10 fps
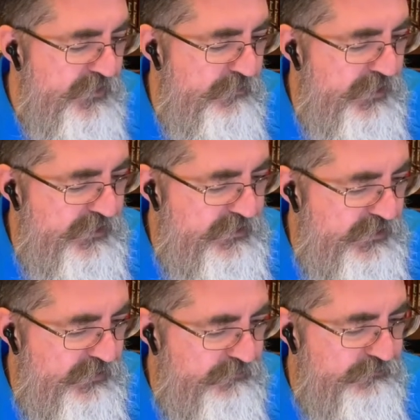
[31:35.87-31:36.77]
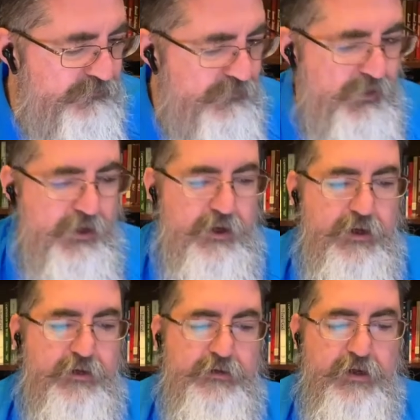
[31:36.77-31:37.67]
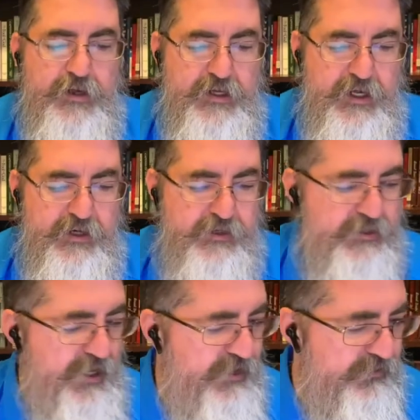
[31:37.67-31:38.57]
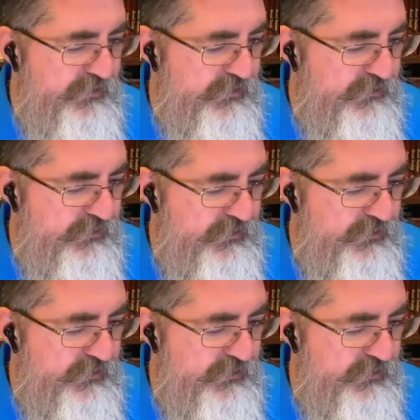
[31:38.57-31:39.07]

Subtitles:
But you can get into the